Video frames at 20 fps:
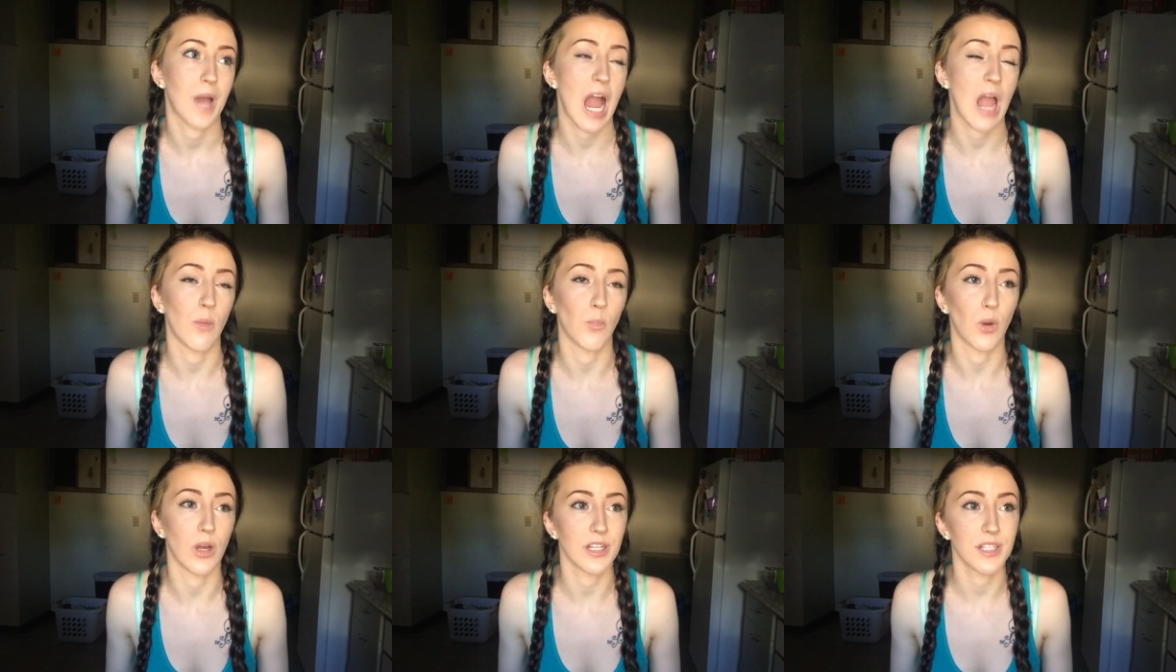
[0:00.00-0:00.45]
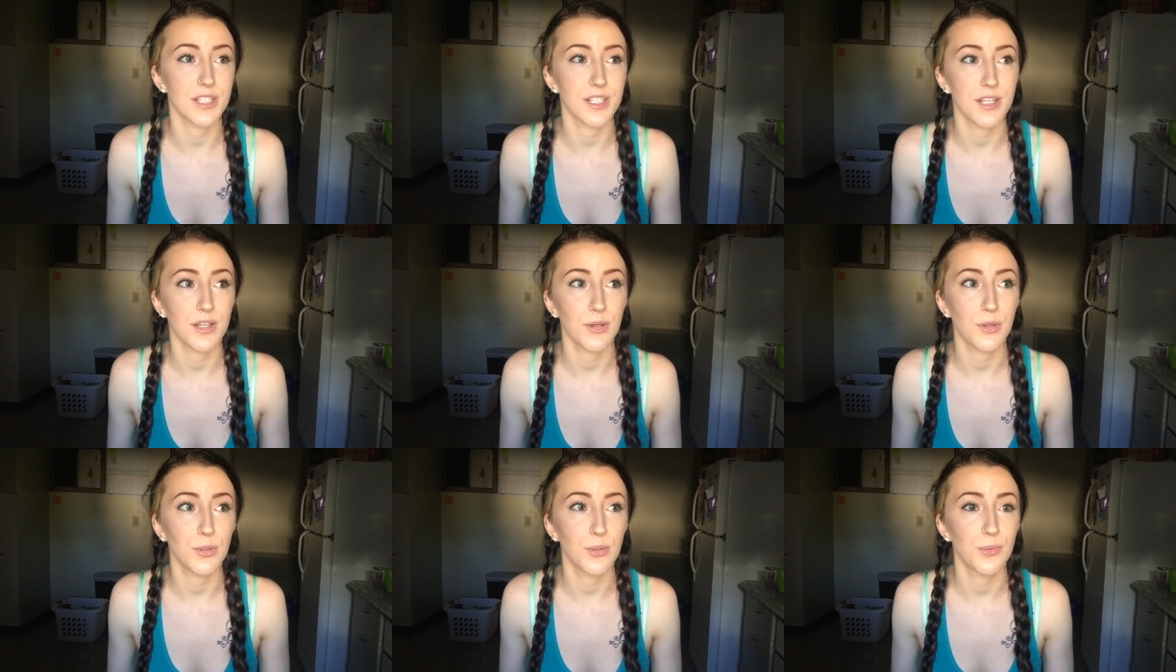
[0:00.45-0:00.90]
I want
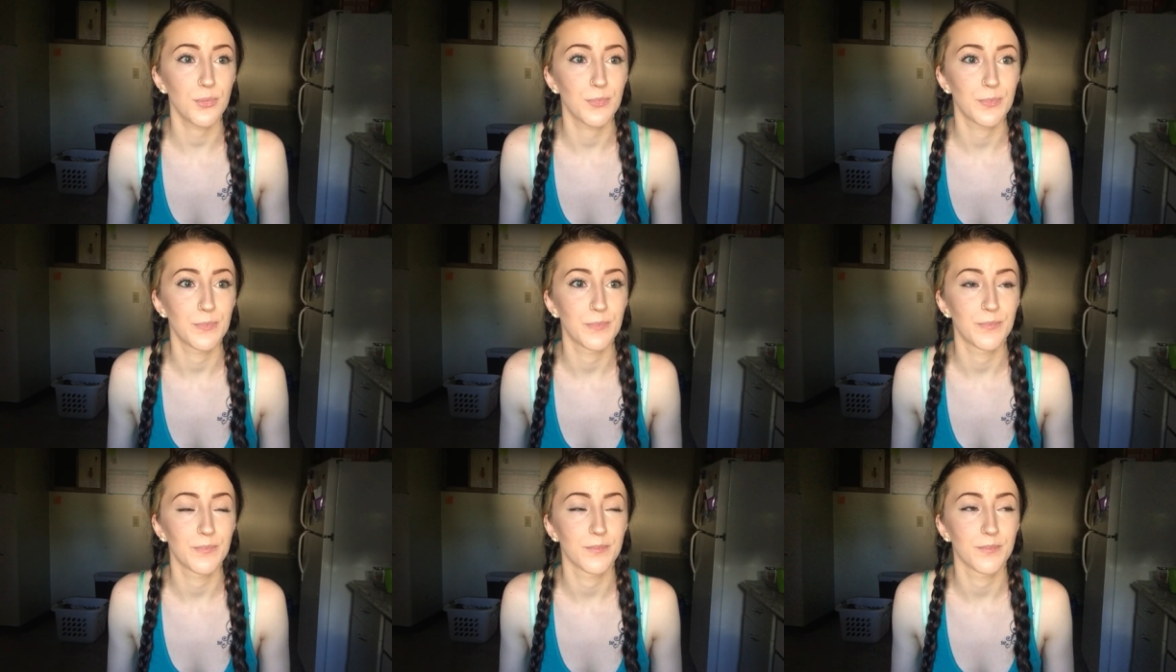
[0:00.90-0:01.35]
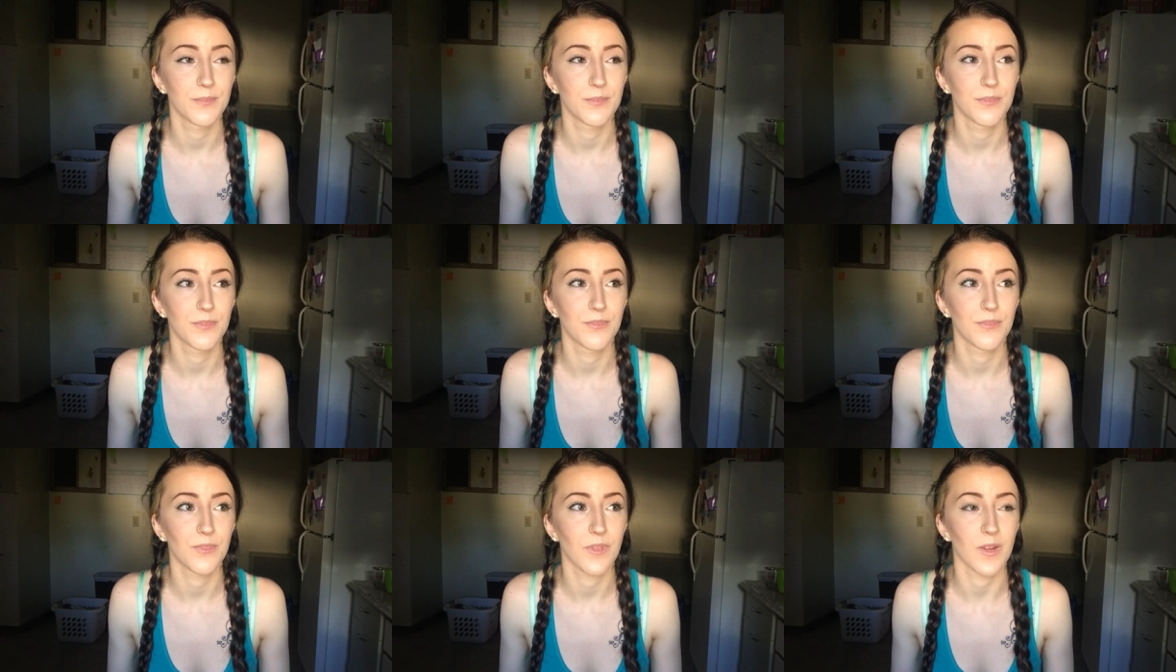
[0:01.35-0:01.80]
to,
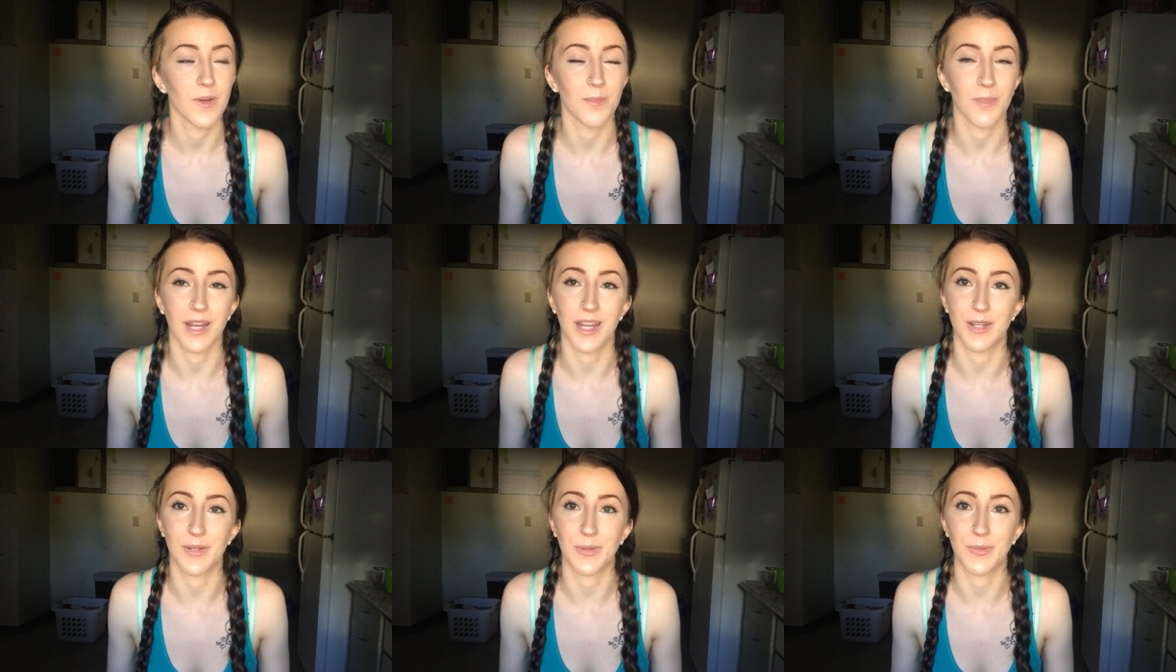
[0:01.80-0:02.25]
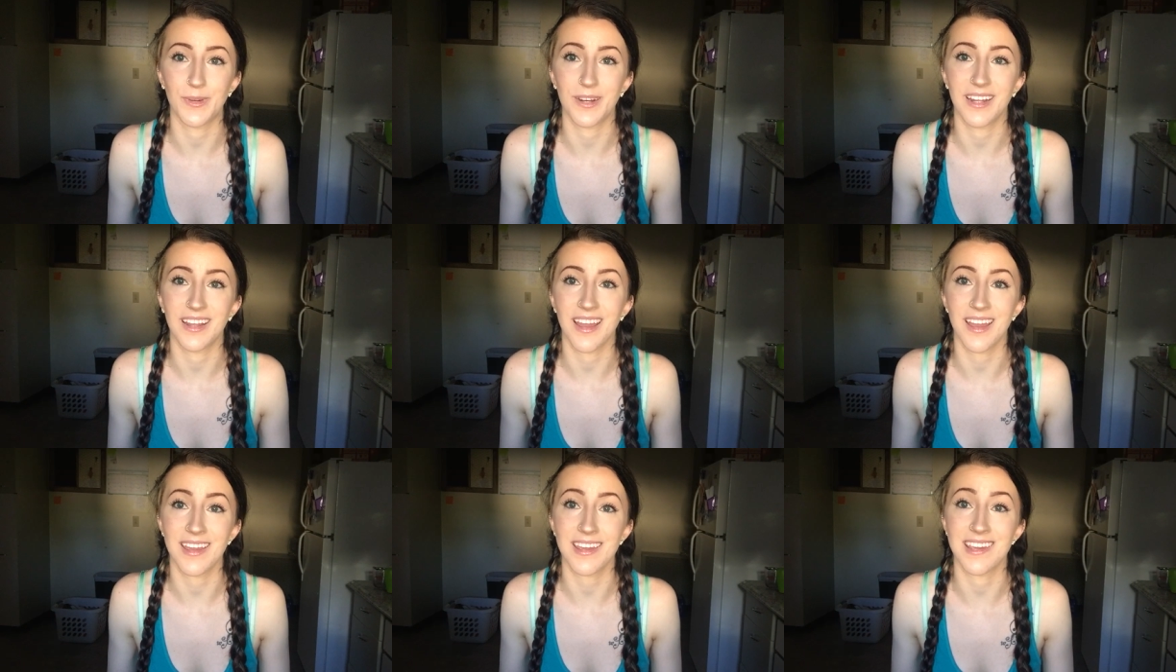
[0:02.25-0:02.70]
but I don't want
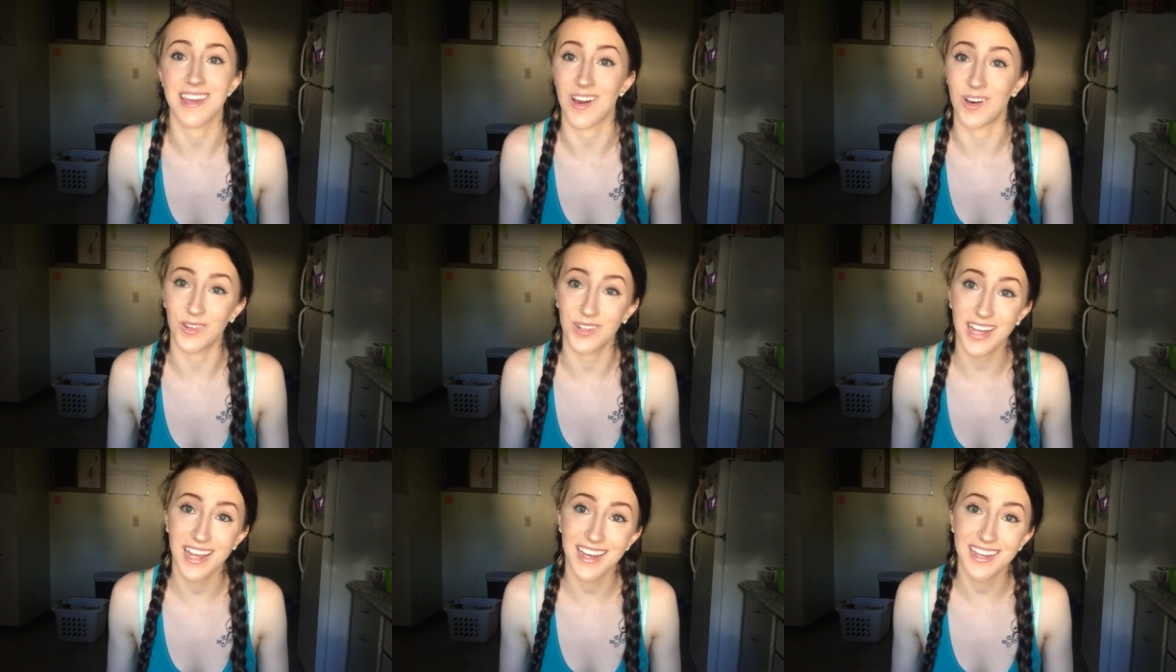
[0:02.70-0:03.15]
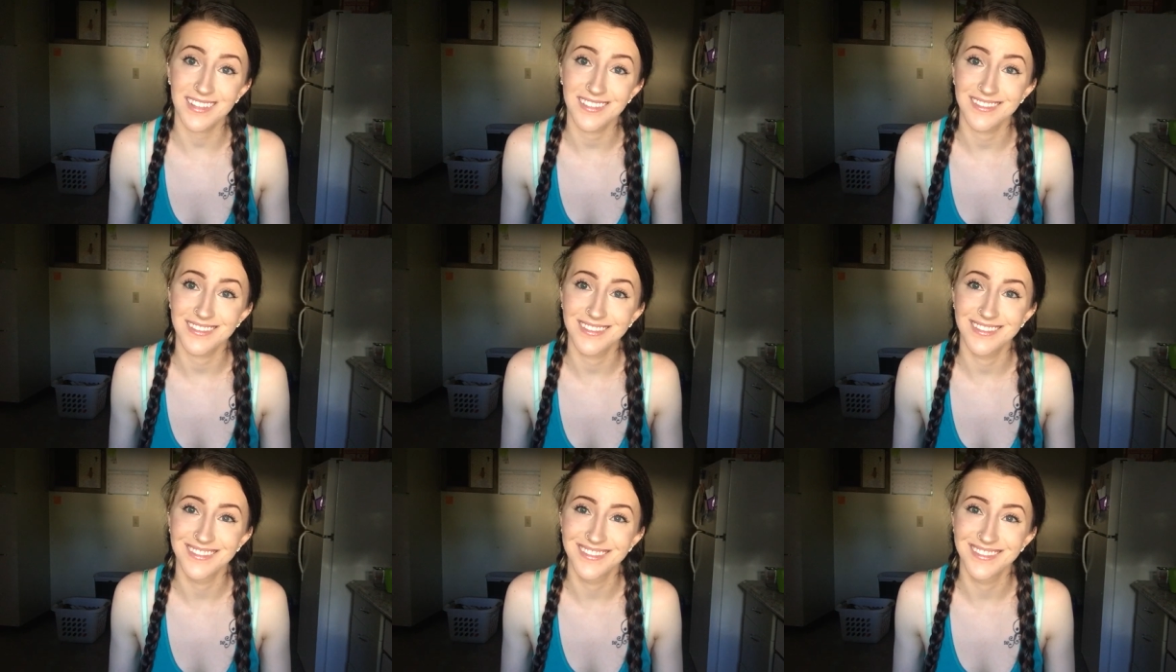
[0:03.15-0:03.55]
to get yelled at.